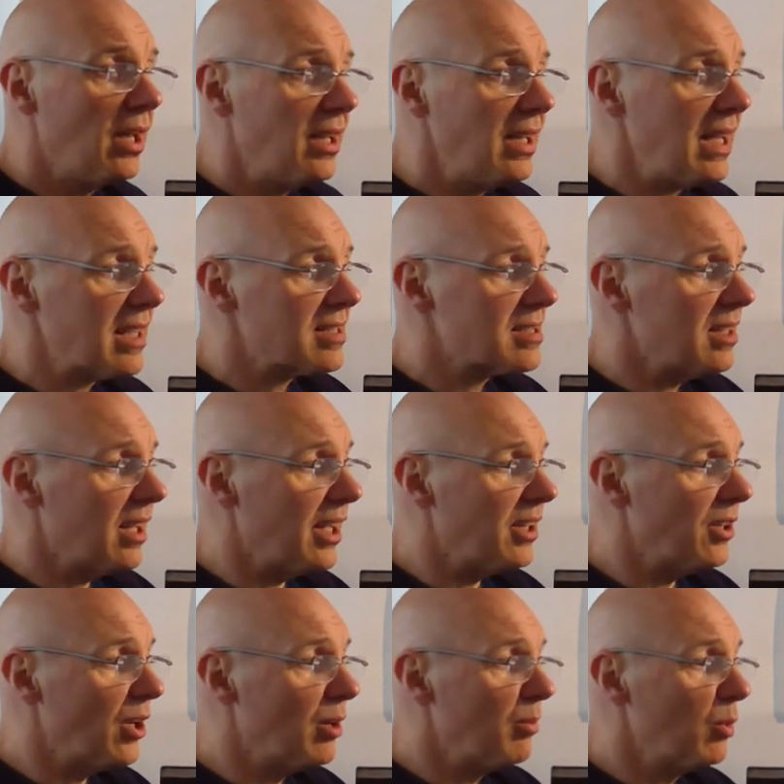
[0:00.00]
Next
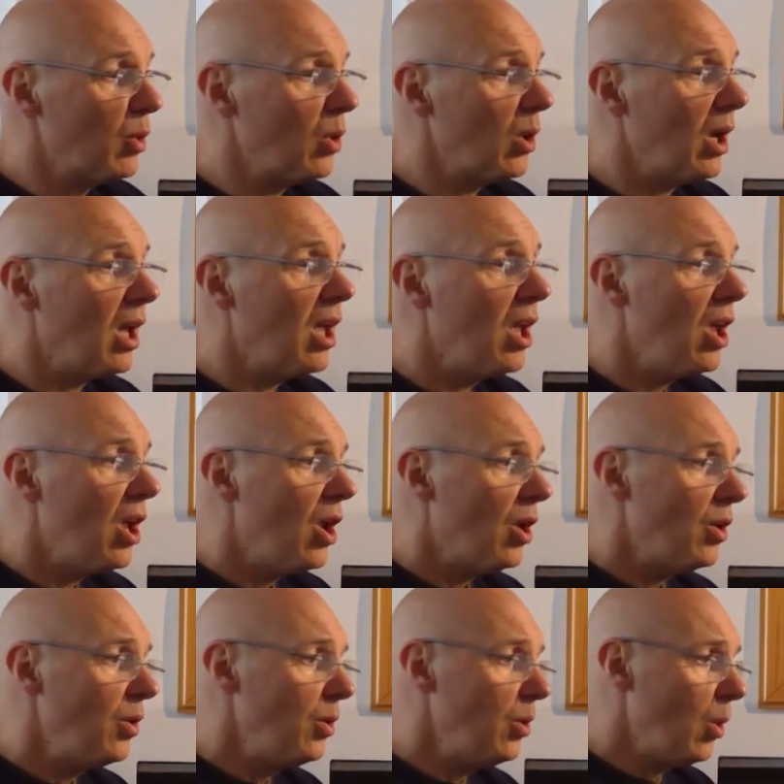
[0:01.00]
line, no more.
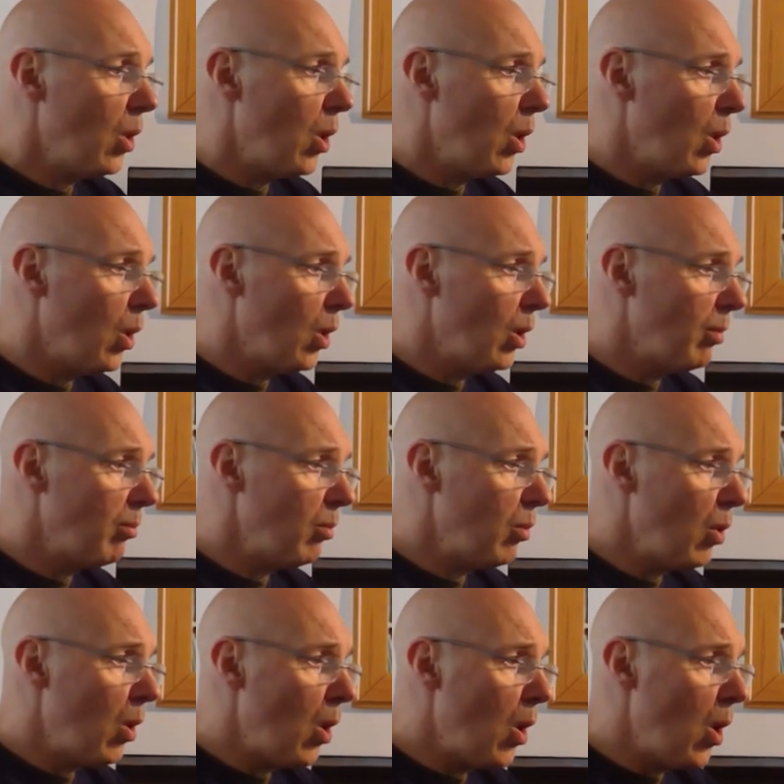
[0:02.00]
No
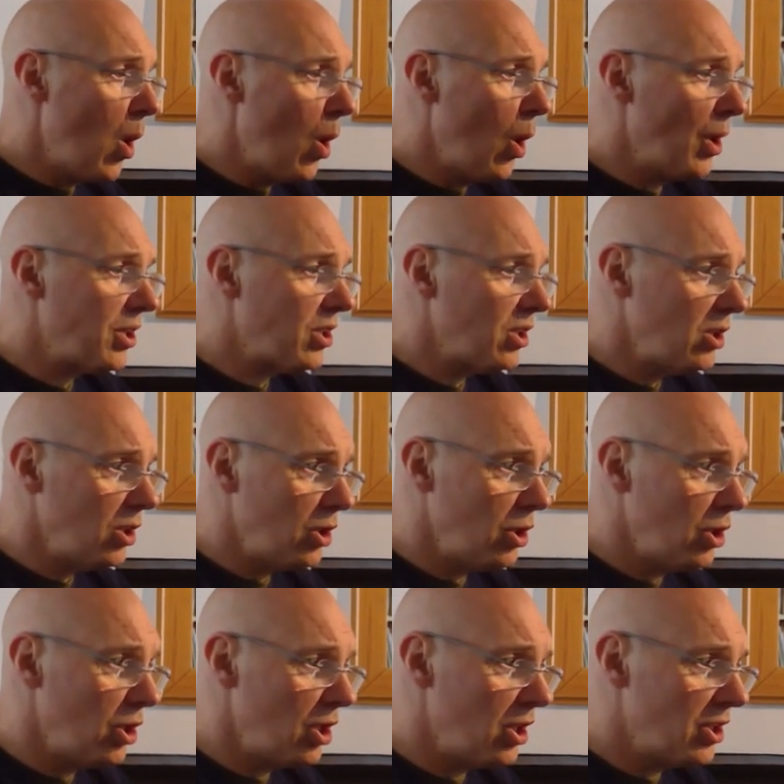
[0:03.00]
more he'll
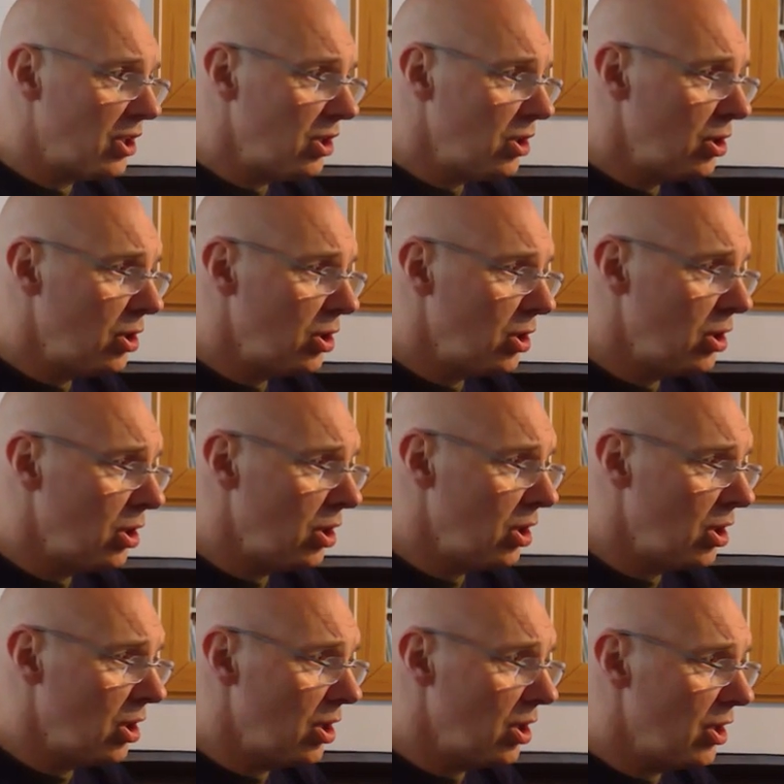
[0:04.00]

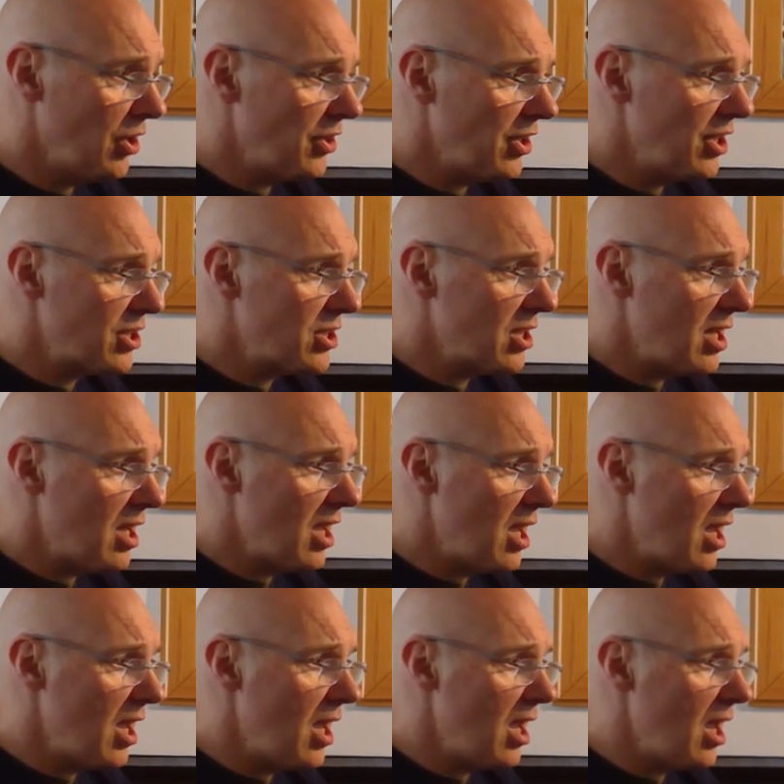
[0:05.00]
hear the
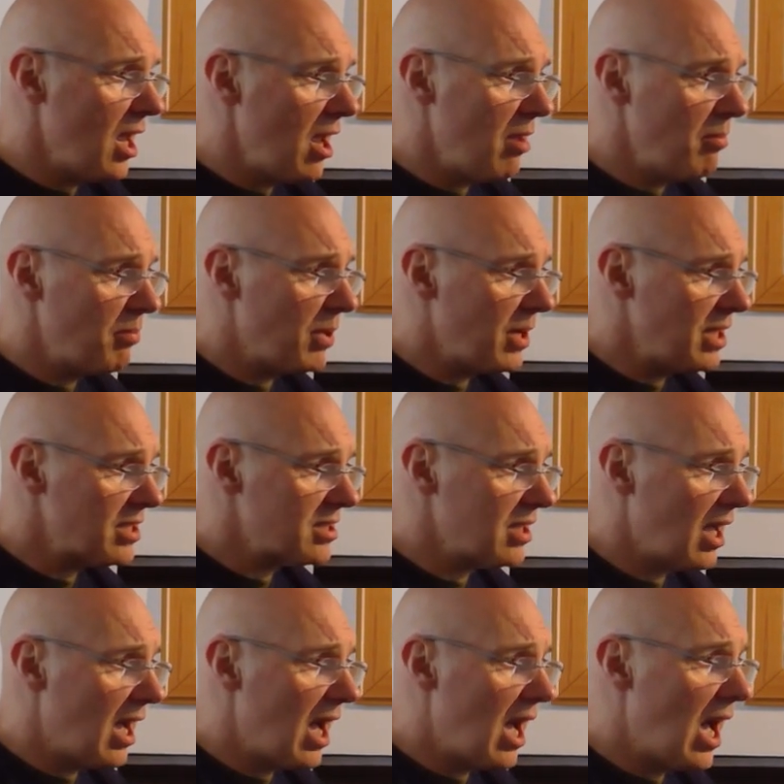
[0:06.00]
tempest
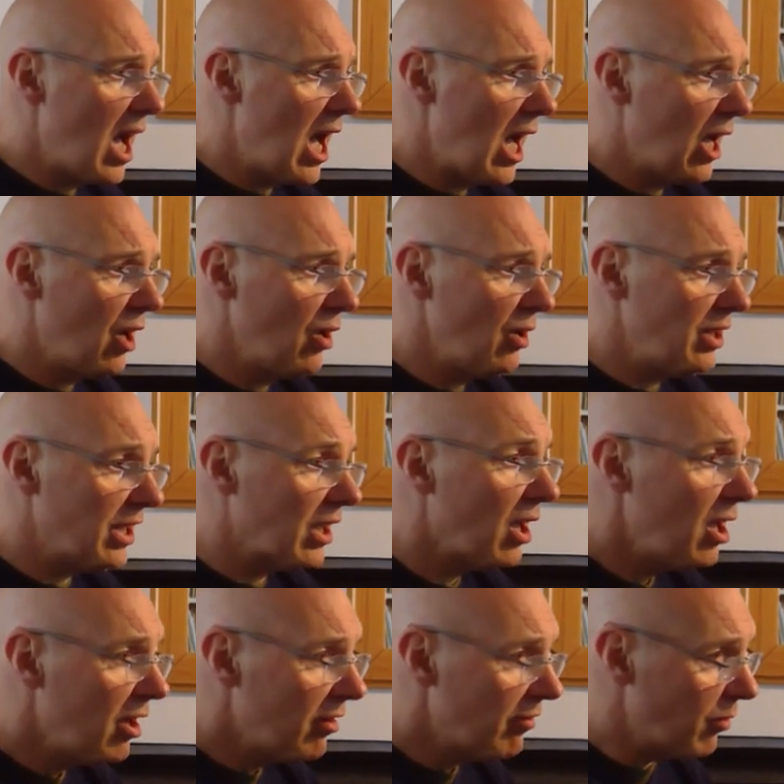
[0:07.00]
howling,
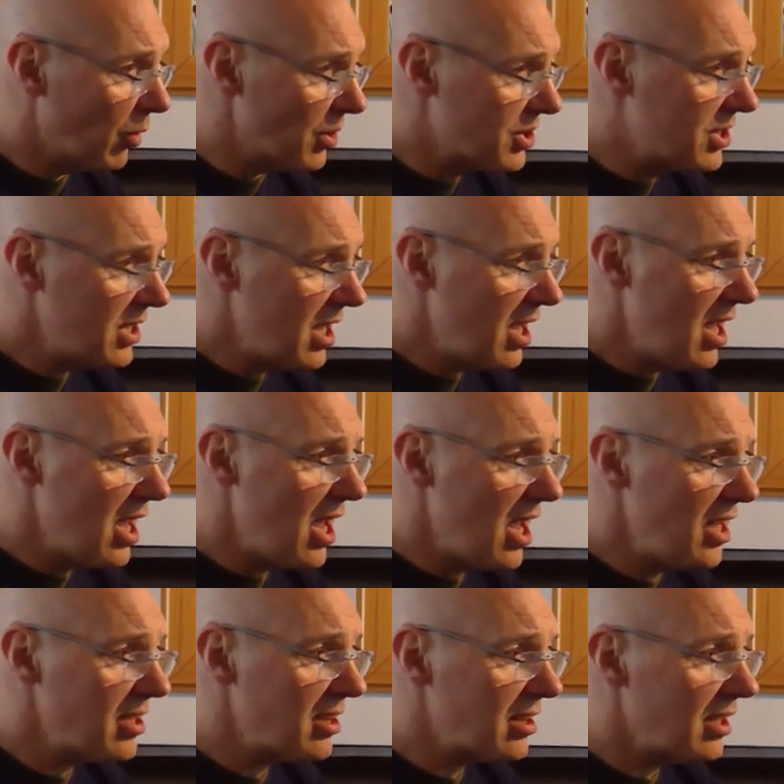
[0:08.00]
for
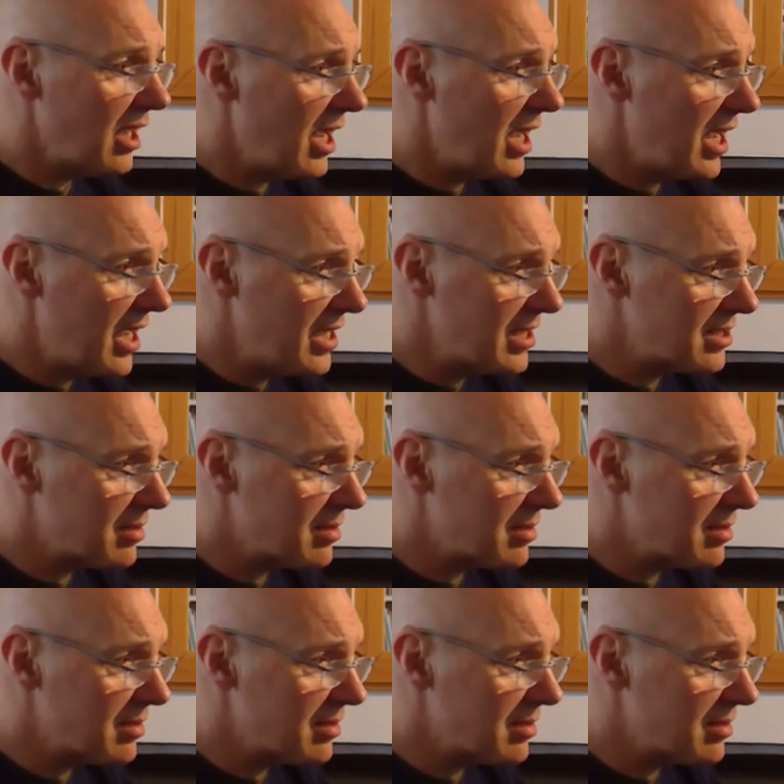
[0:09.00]
death has